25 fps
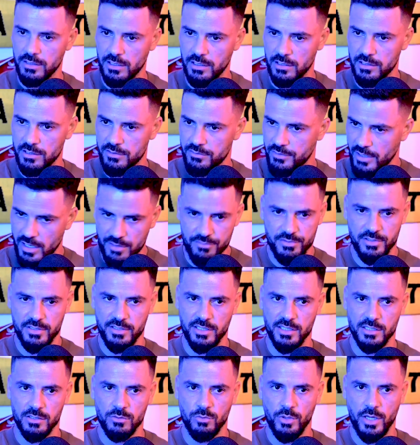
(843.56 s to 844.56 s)
deliver
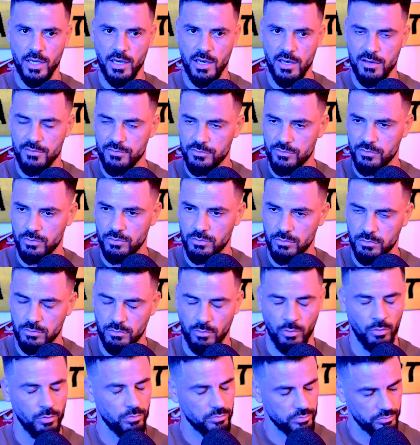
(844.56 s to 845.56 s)
everything we have
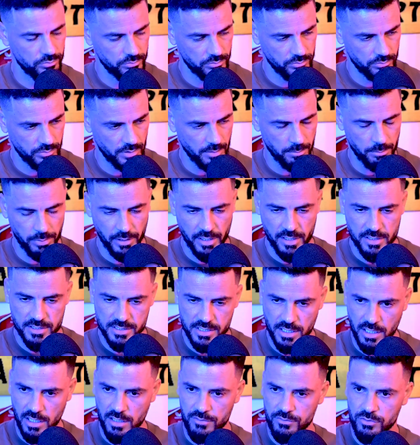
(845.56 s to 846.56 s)
to. The
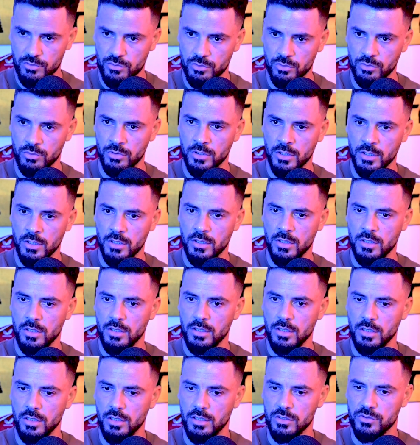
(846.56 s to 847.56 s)
players have to
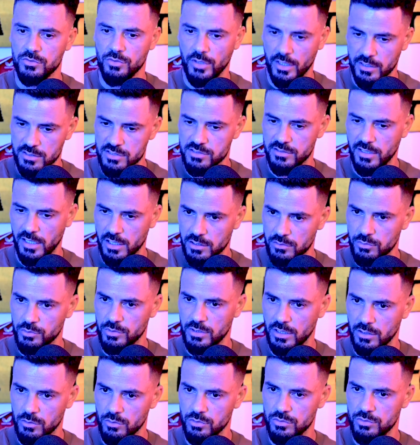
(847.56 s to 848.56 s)
try start
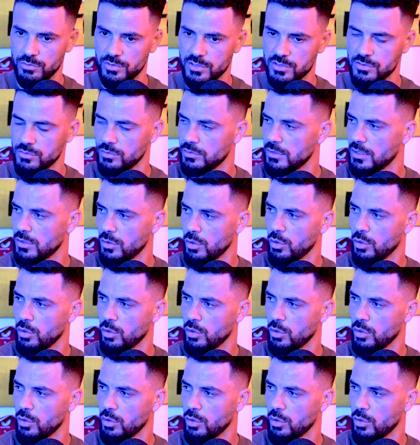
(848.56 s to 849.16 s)
with a good result at